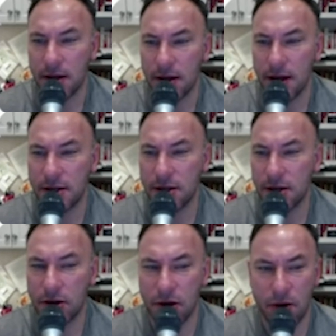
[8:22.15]
Let's
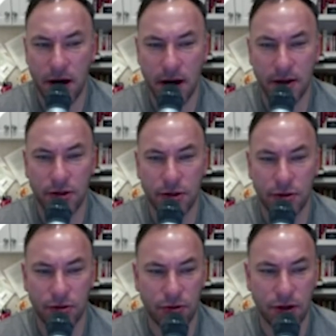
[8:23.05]
go on
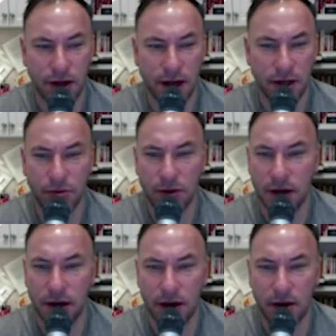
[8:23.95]
to the next one
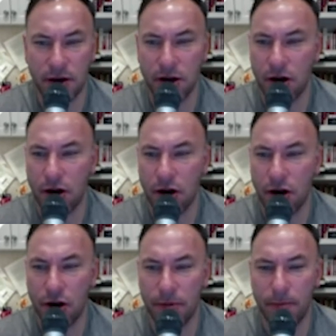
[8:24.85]
here,
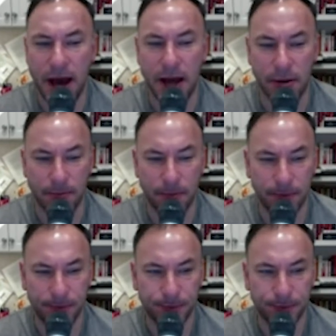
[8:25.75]
ertapenem.